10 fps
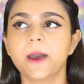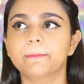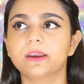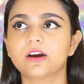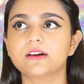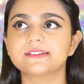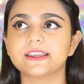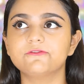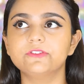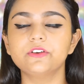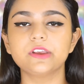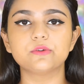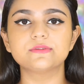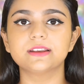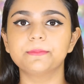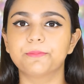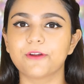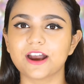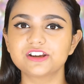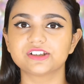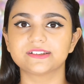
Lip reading: because if you use a brush,